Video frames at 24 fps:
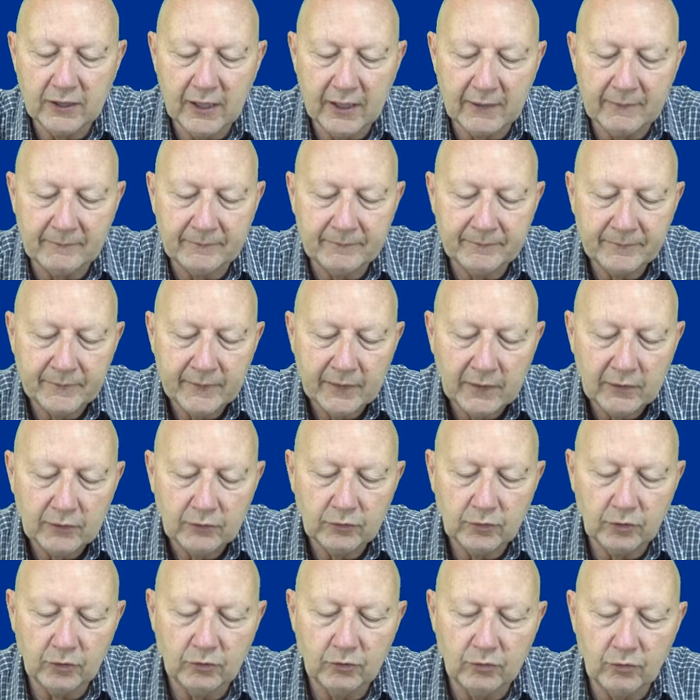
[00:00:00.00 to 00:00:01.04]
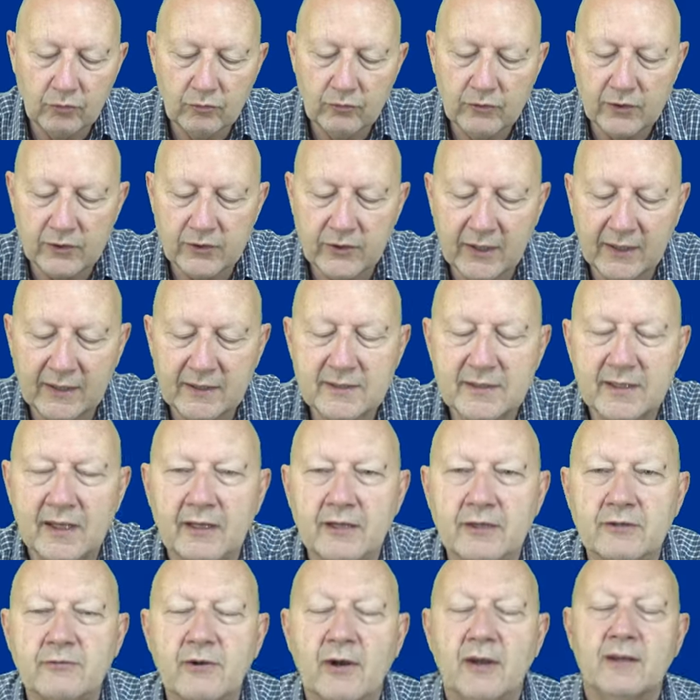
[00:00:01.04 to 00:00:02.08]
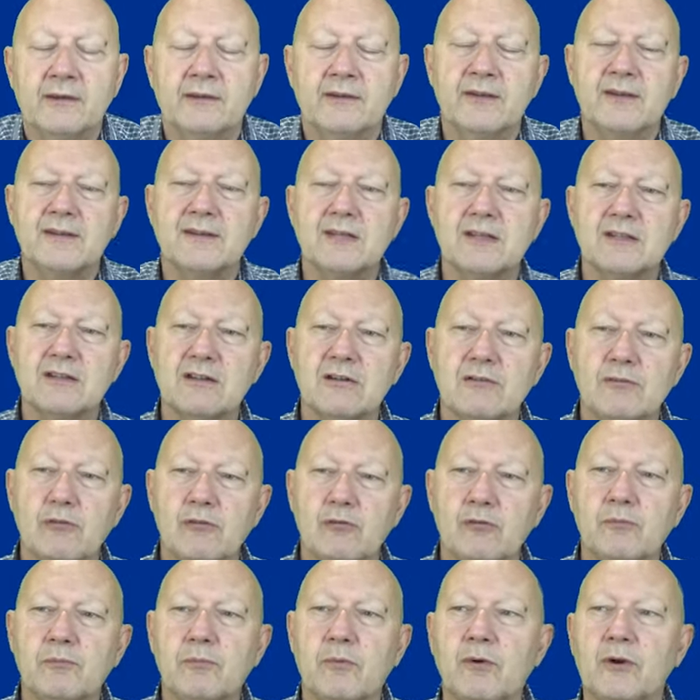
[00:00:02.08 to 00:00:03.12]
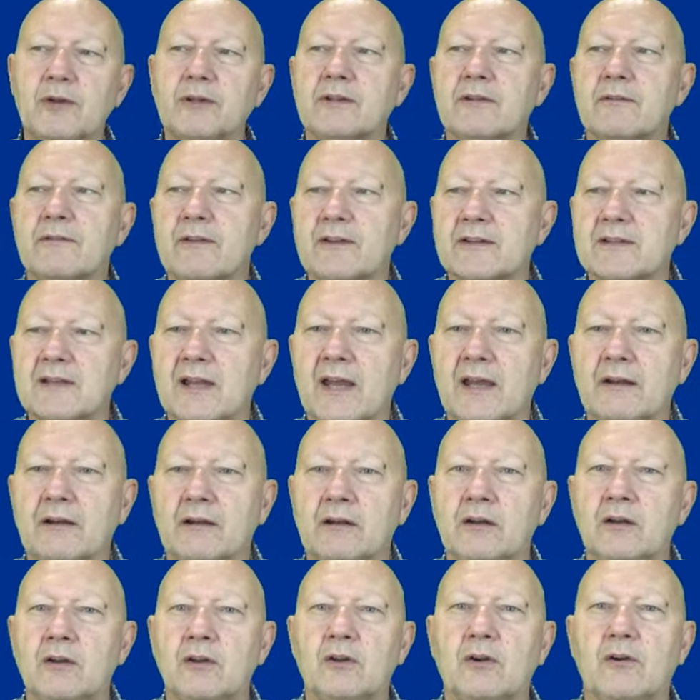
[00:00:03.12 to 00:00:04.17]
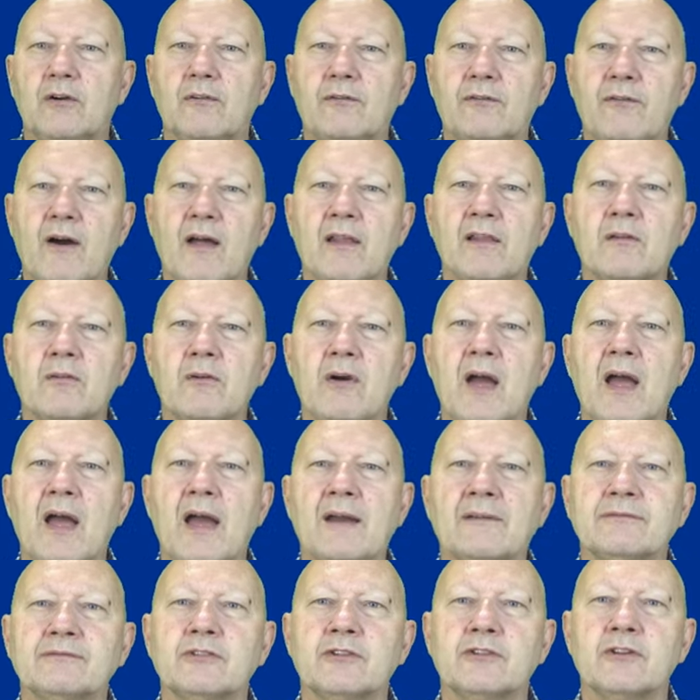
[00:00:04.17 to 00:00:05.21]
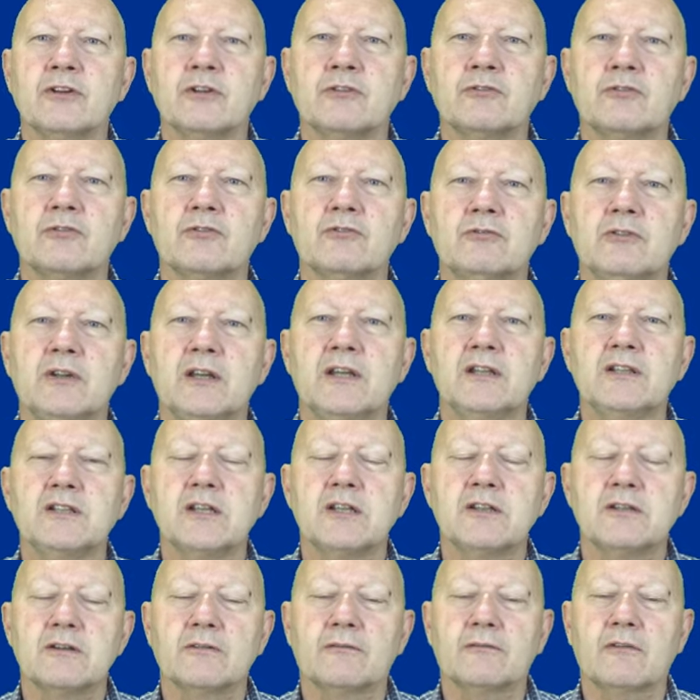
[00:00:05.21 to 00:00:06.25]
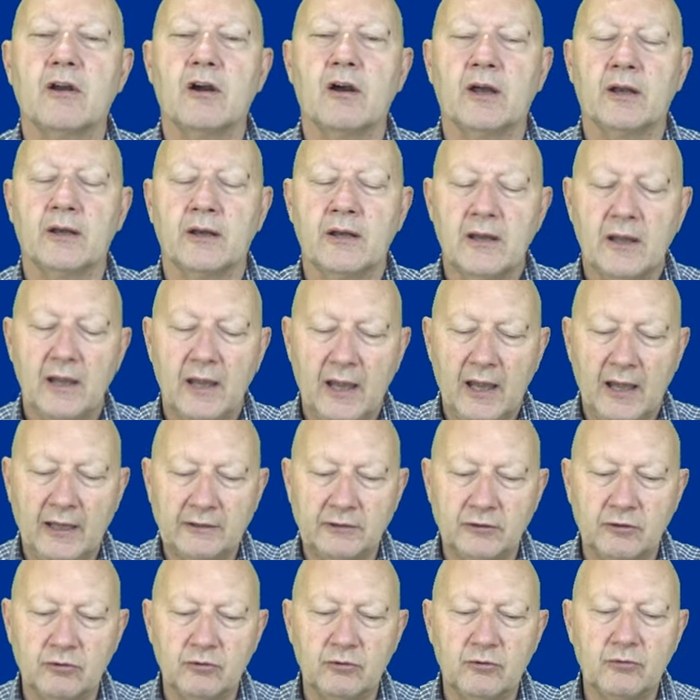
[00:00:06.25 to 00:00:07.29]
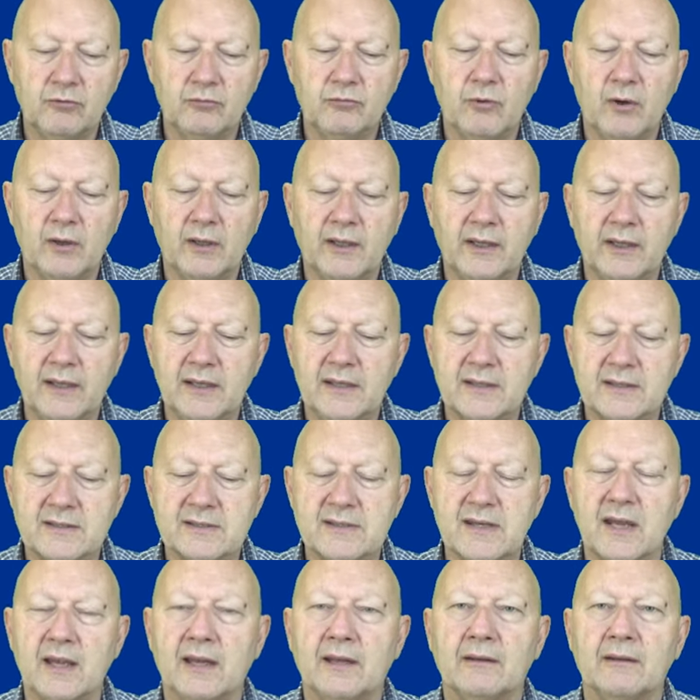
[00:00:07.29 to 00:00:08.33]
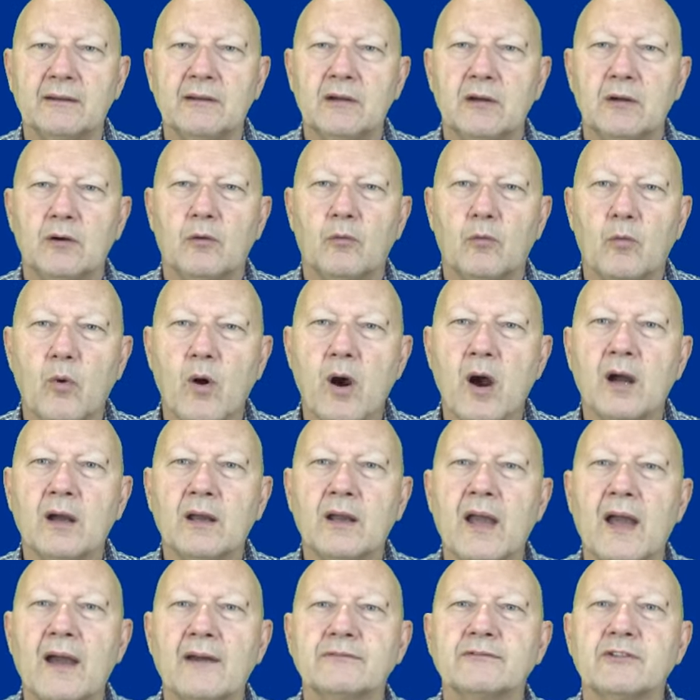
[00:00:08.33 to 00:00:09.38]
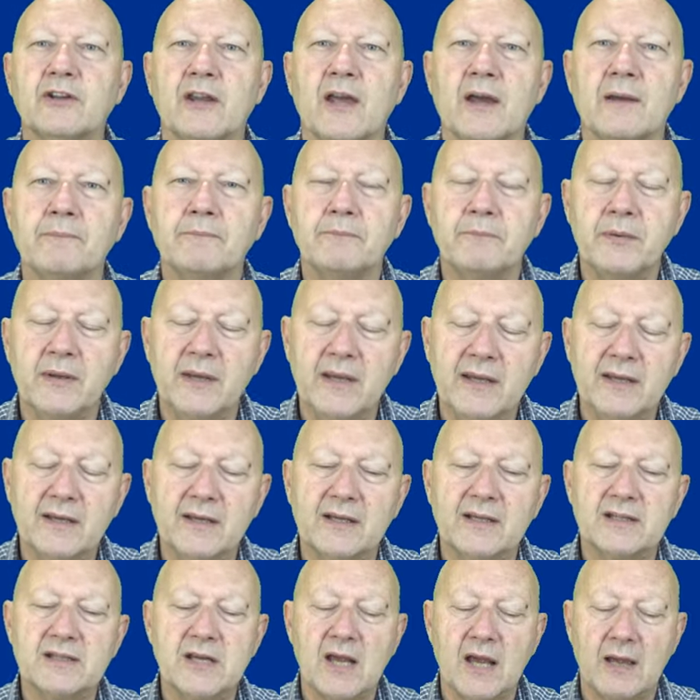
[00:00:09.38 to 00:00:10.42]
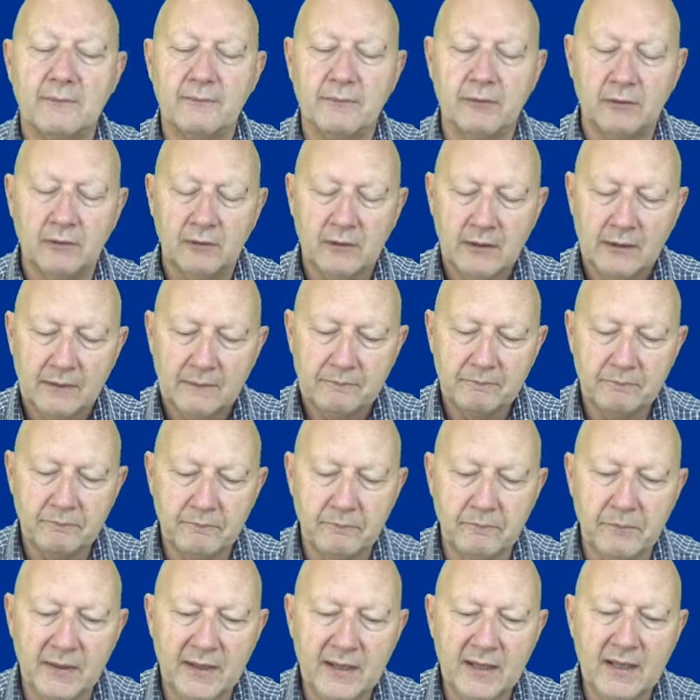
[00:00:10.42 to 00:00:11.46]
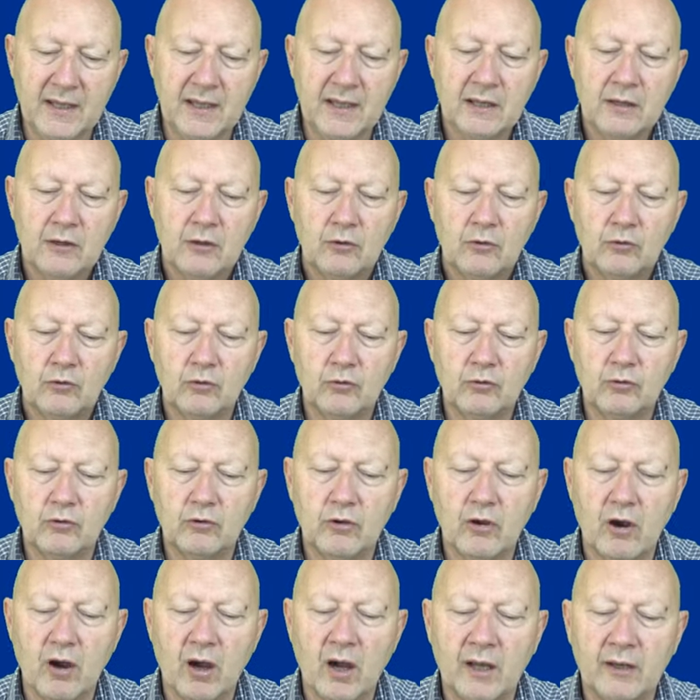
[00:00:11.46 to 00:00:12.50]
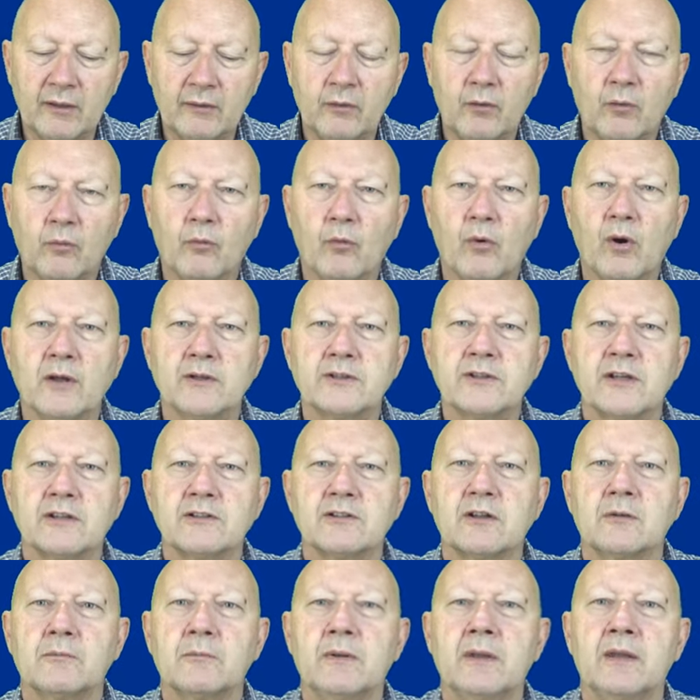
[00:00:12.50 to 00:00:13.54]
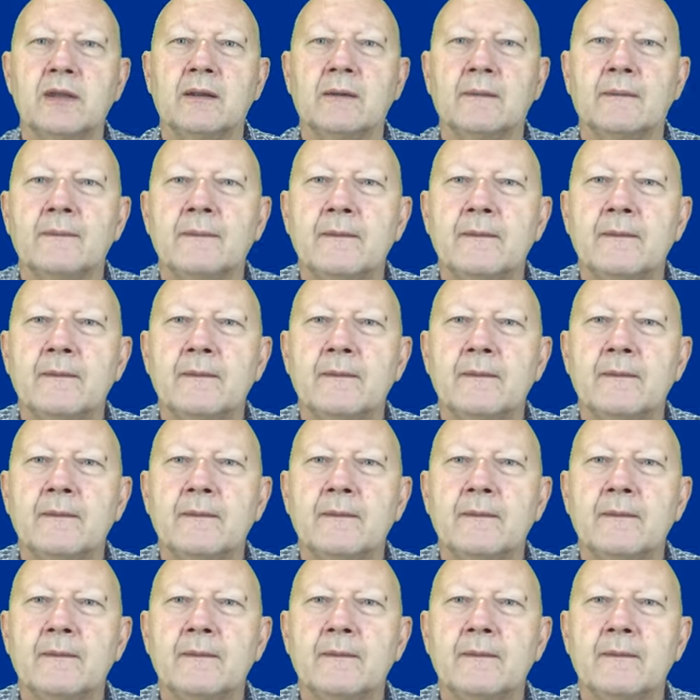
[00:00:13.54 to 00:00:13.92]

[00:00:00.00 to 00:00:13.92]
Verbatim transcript: them to do the things that is right. This is the whole point of this letter. Follow after the true teachings of God and do what He is saying. Walk after that. Be an example. Be who God wants us to be.